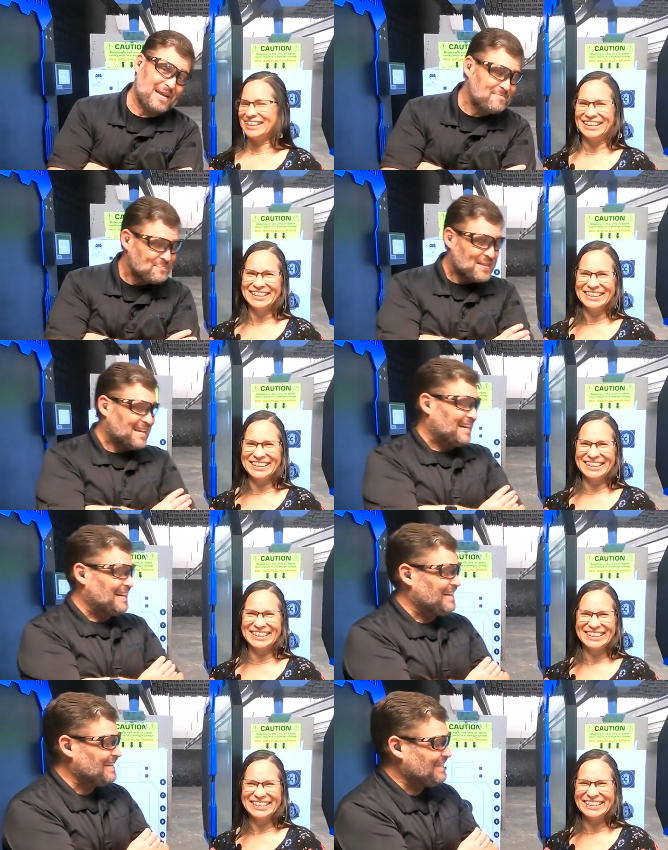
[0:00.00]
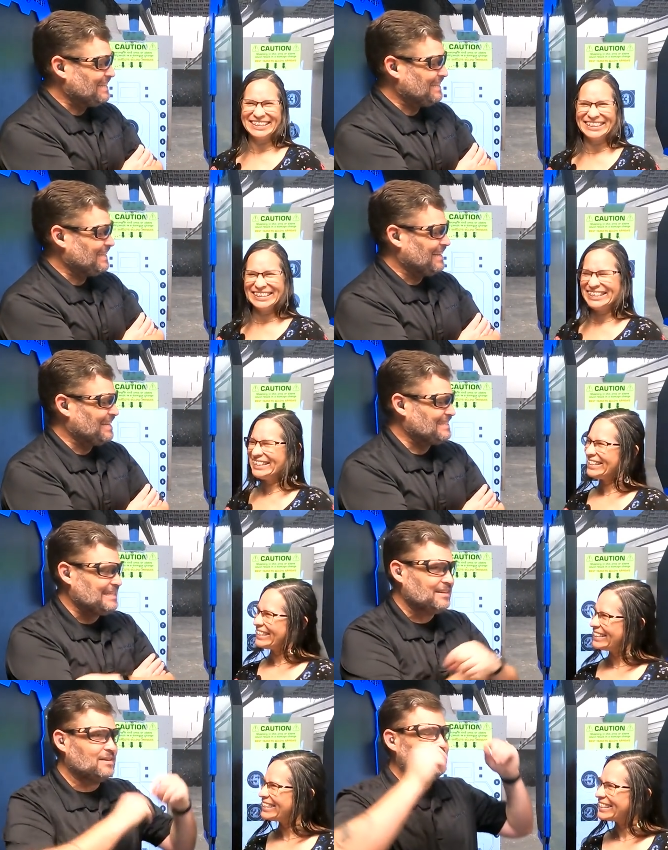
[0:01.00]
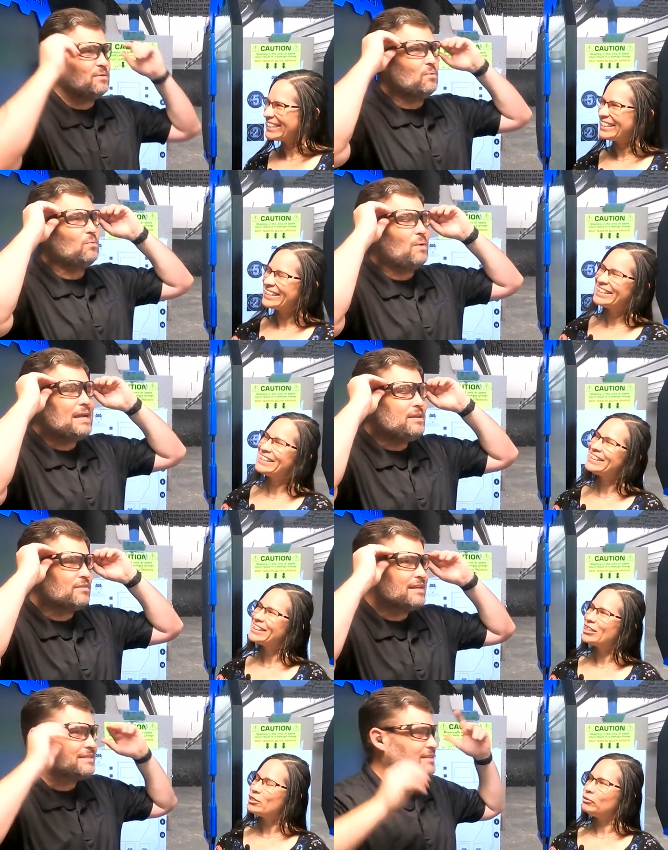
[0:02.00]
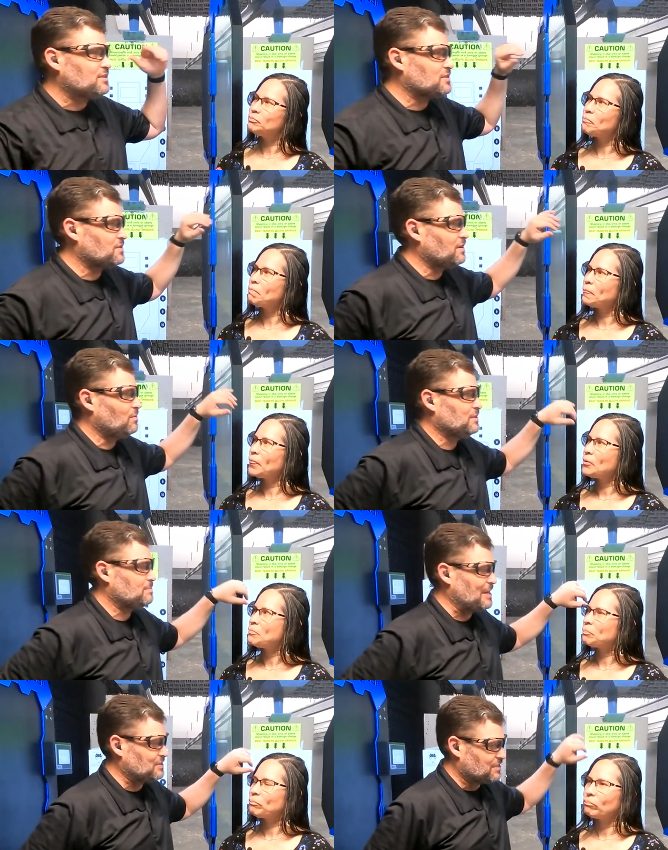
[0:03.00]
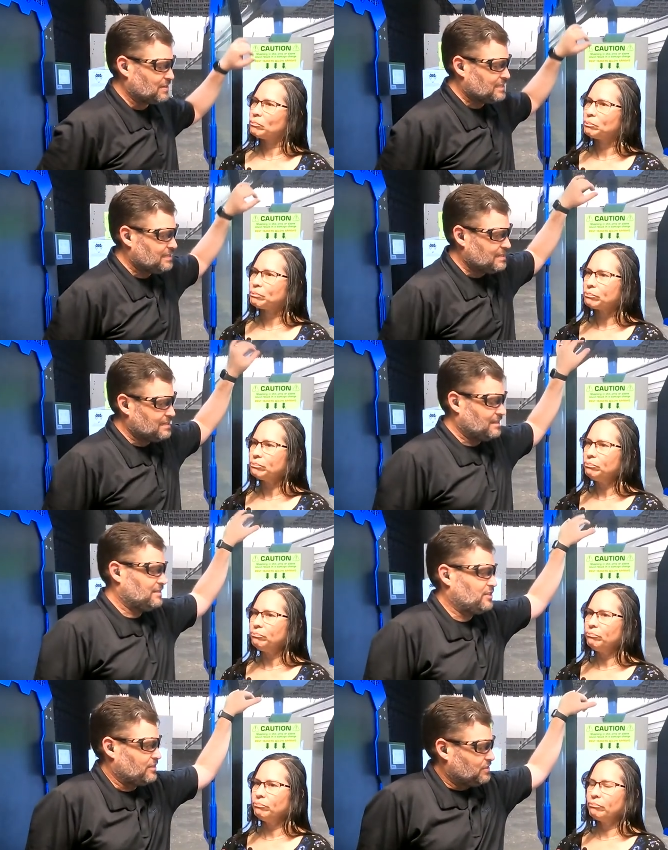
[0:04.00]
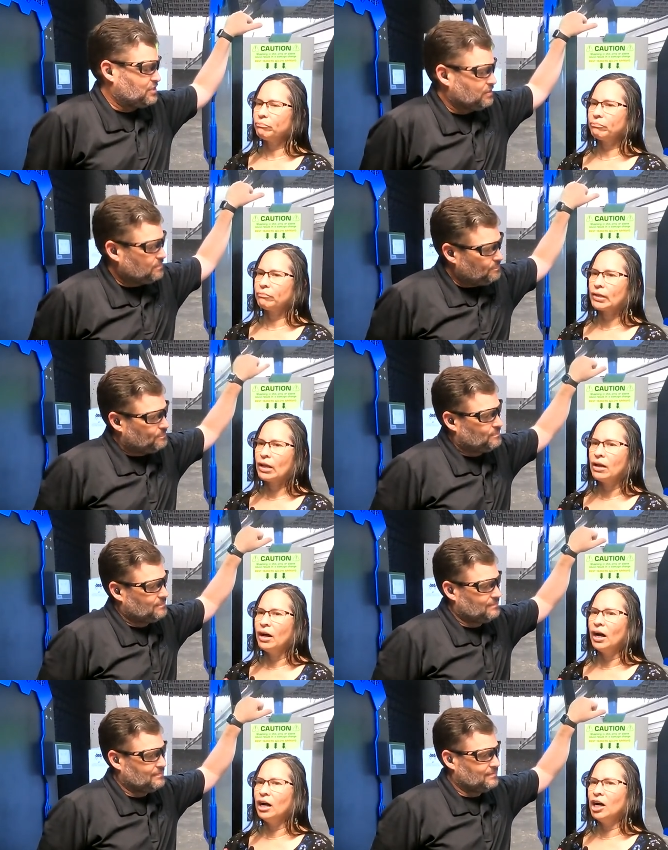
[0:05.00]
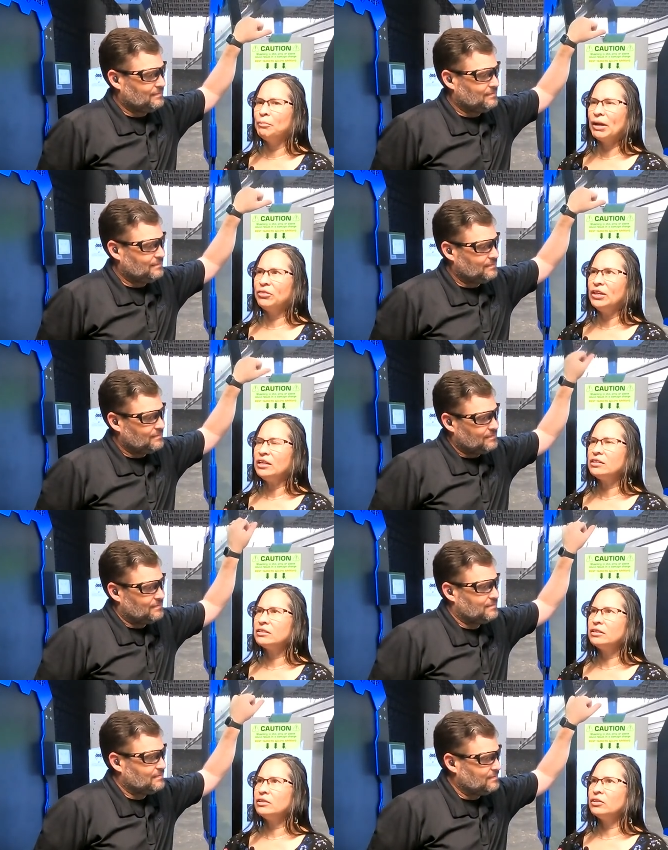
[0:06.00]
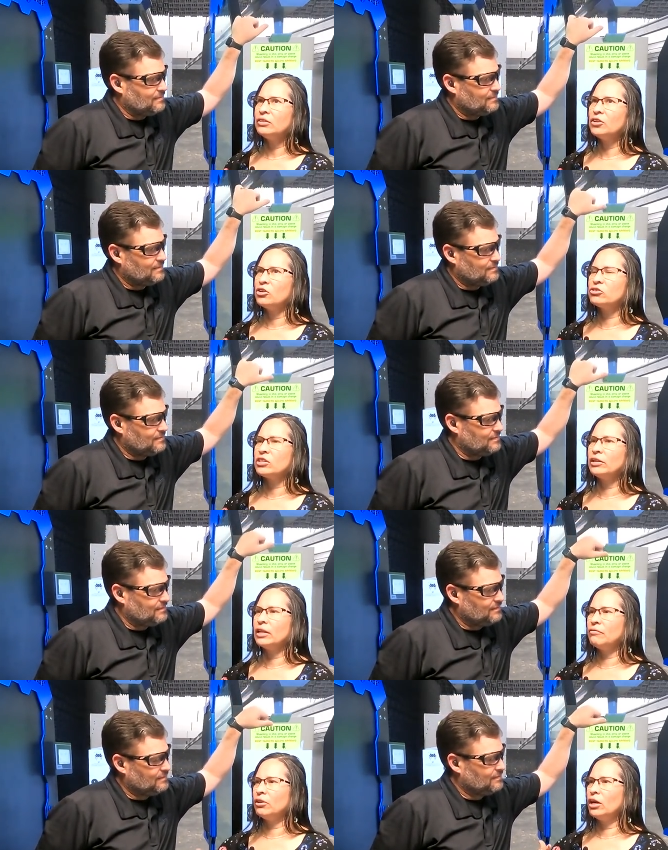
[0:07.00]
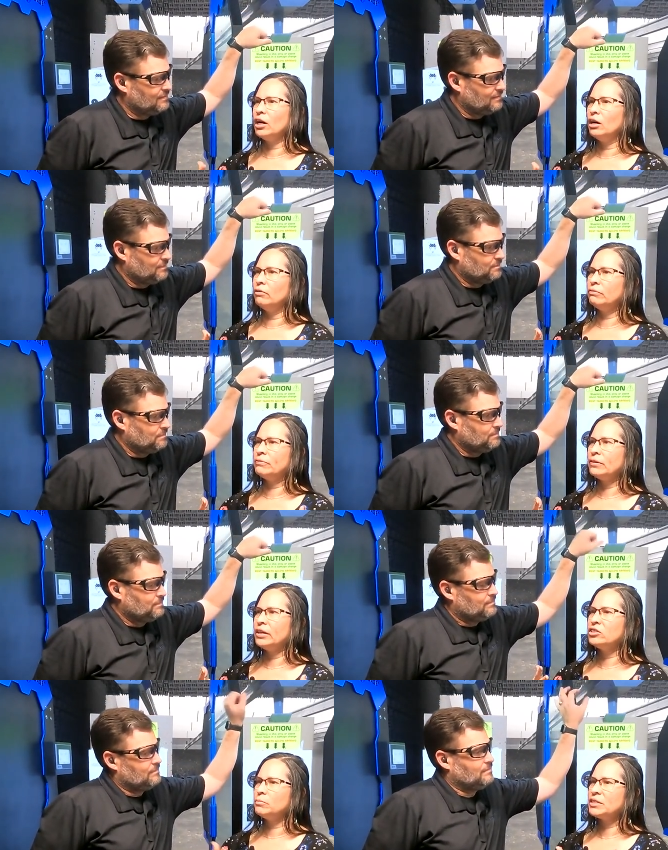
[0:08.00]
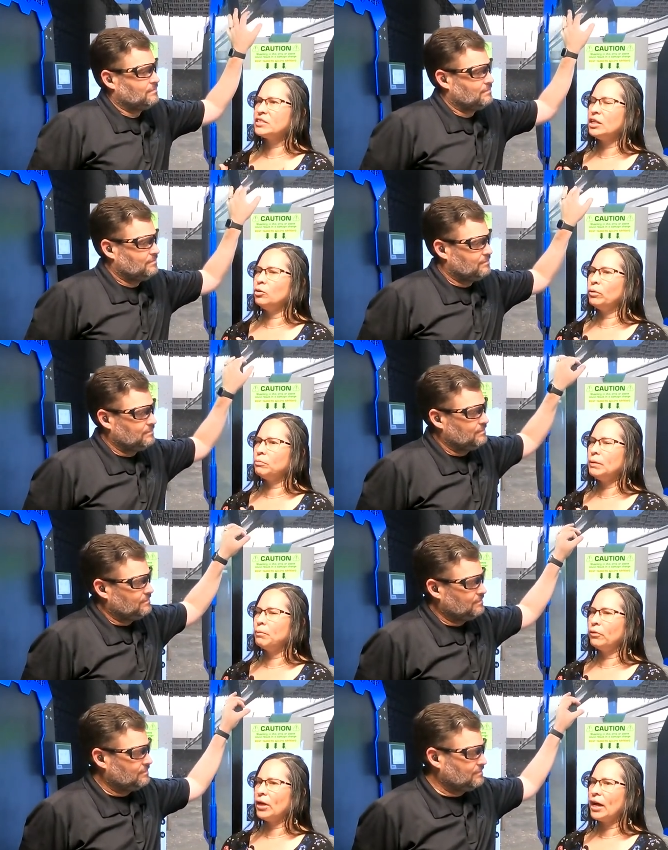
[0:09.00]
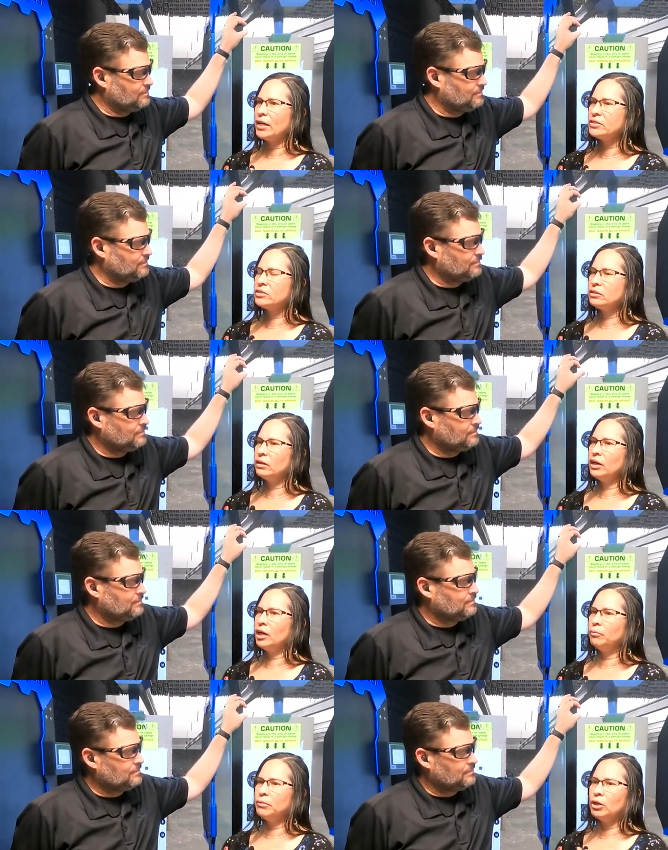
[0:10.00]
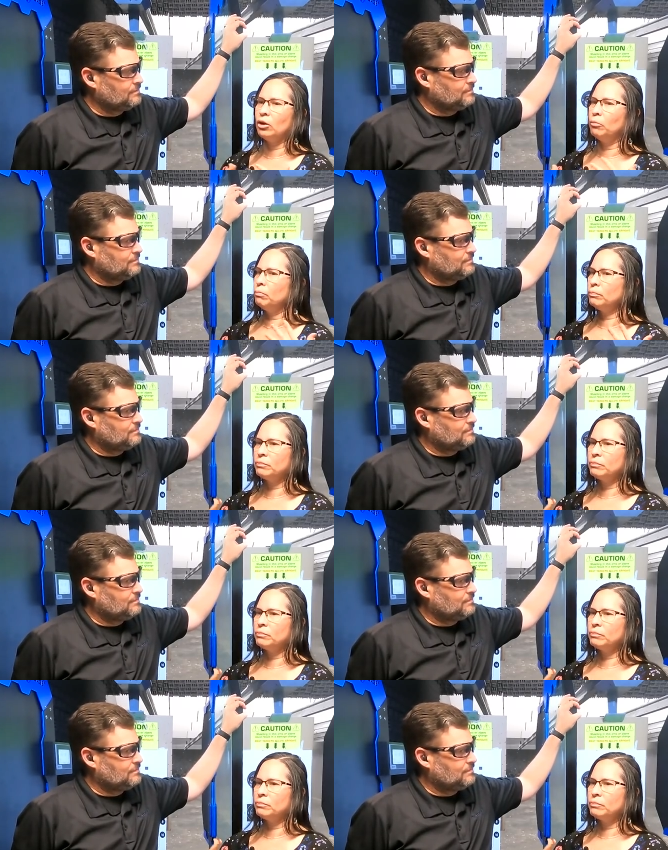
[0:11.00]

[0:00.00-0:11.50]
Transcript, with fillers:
Speaker 1: way. Uh, uh, dear, why do you think it's such a struggle when spouses try to teach each other to shoot?
Speaker 2: Um, I think there's a level of intimacy with people that, um, you know,